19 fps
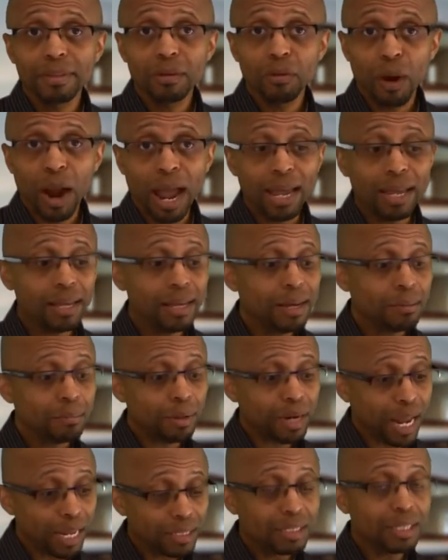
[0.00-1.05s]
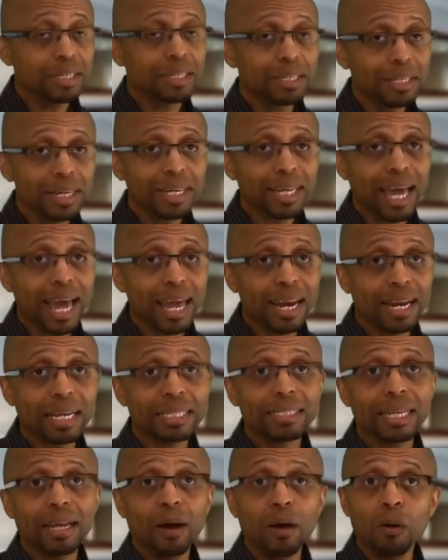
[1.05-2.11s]
right? But I took a look at it and I
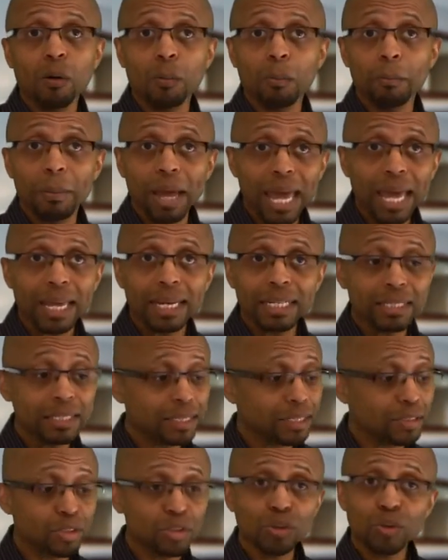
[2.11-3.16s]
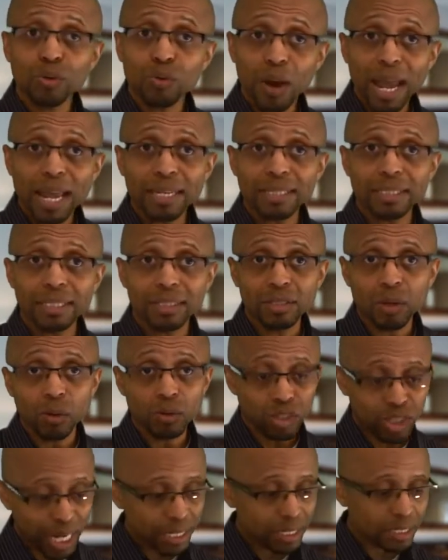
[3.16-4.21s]
was like, oh man, this is crazy. So
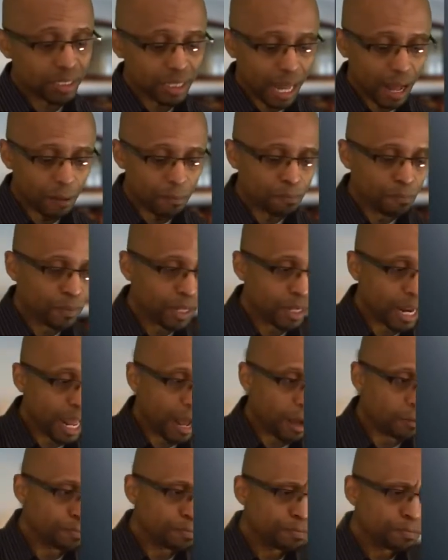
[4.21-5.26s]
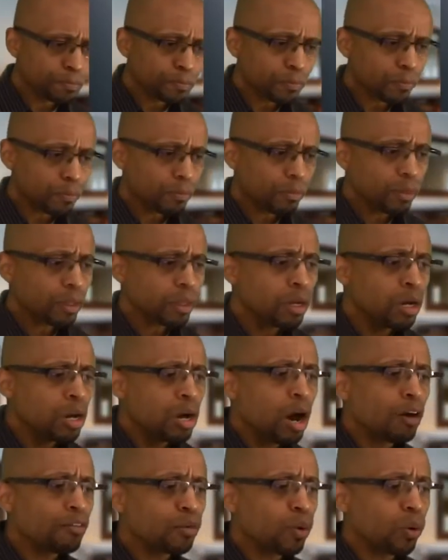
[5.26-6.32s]
check this out. Now,
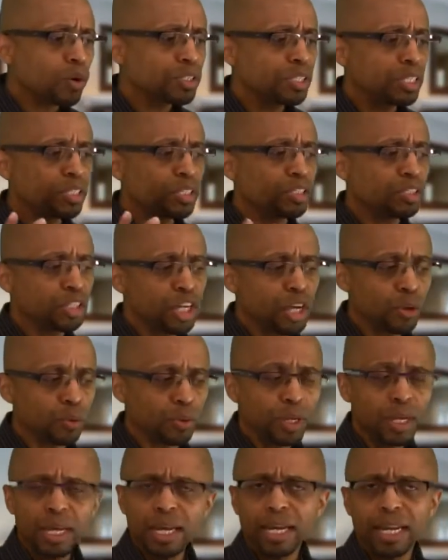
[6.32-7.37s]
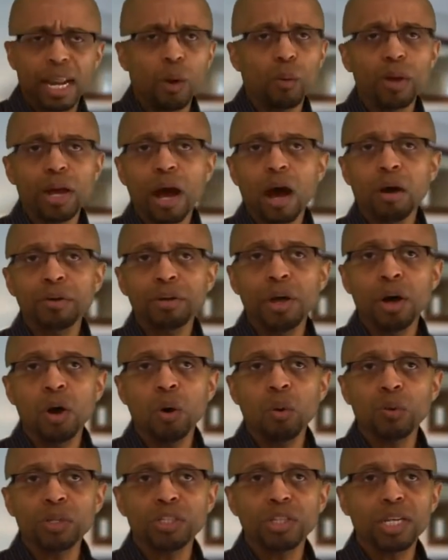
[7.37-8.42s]
of course, this is you. Now, we all know
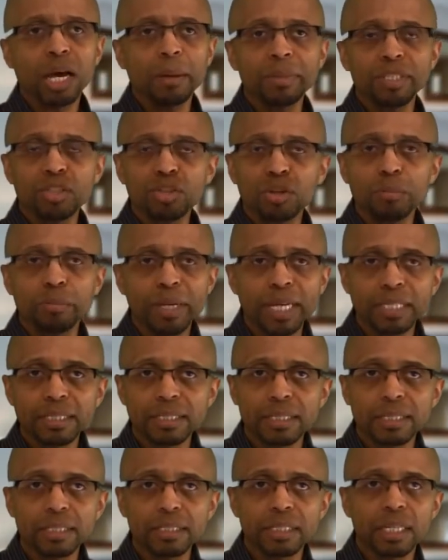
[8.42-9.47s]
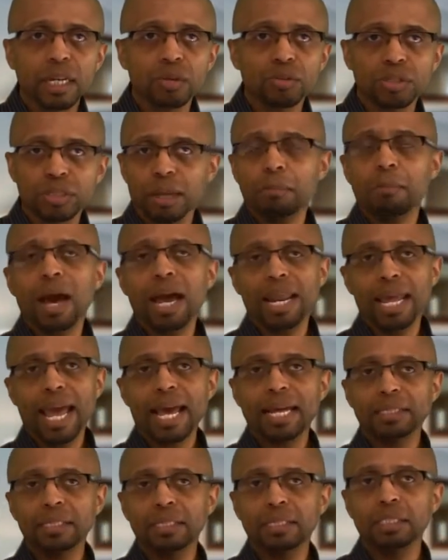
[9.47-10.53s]
when you come into a business, somebody
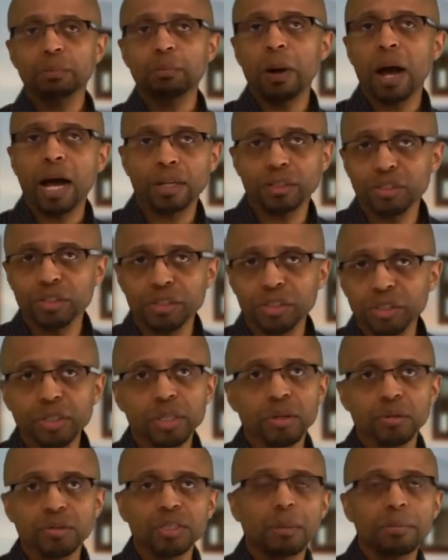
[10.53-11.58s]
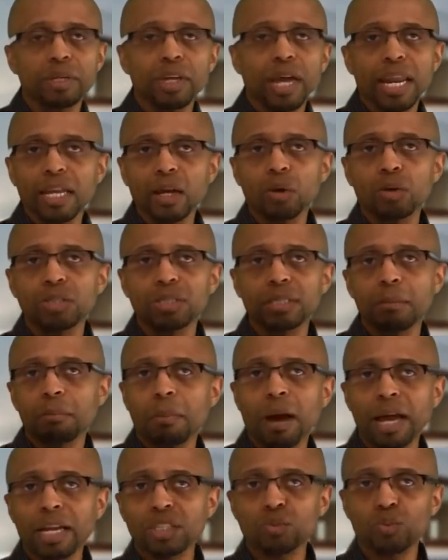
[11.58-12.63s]
has to sponsor you. You got to go to
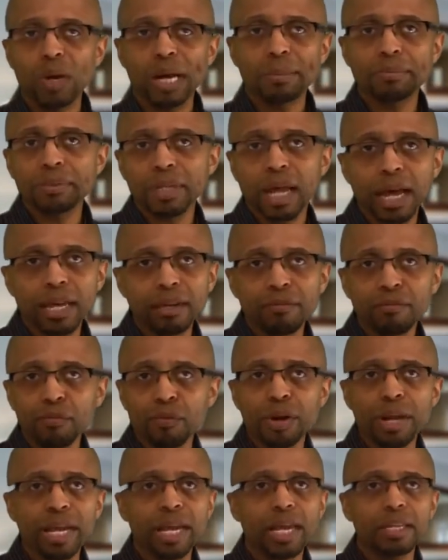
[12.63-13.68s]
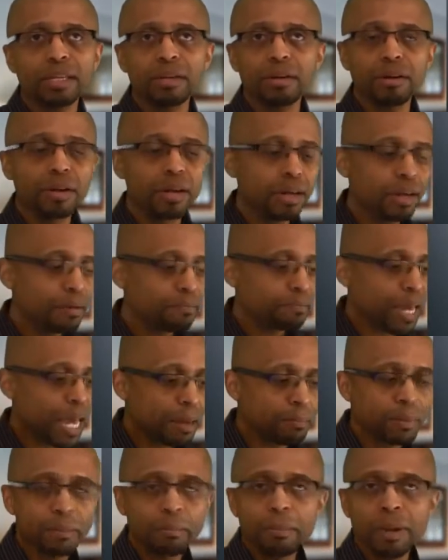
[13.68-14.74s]
somebody's website, your friend, your
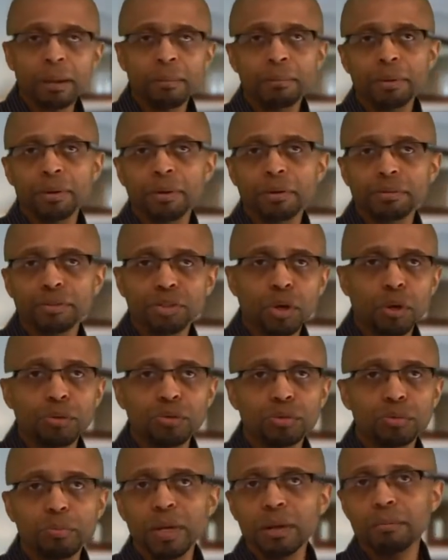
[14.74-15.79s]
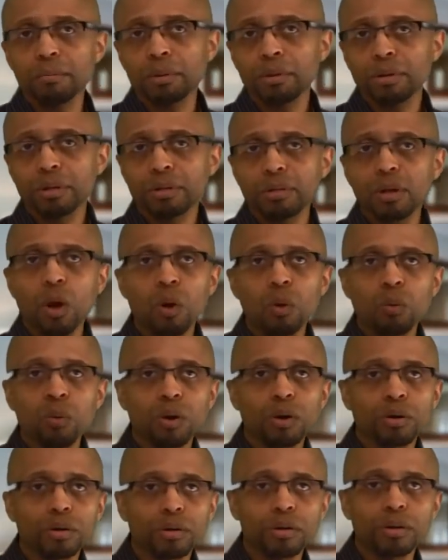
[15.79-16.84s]
family member, church member,
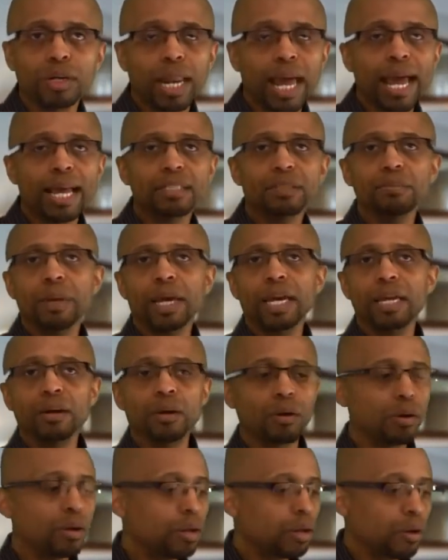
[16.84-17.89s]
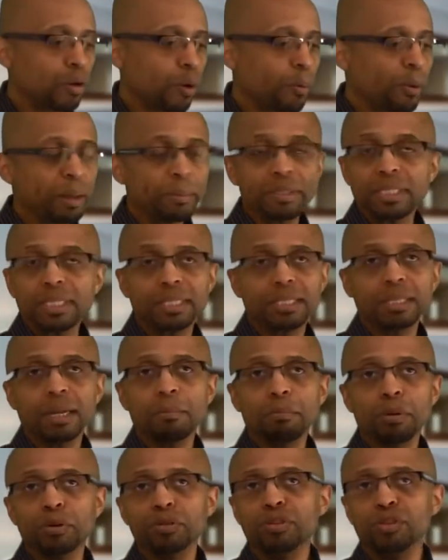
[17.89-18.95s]
co-worker, classmate, or maybe just some
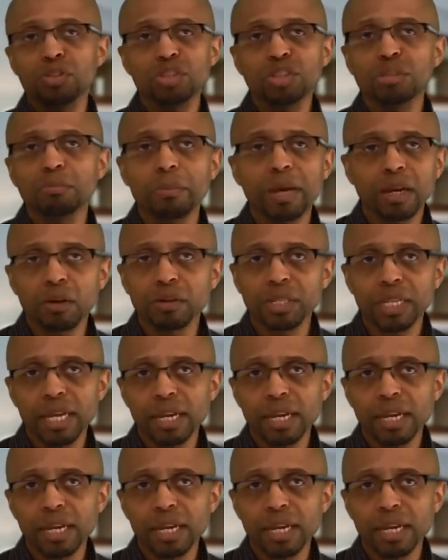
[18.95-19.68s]
person you just met on the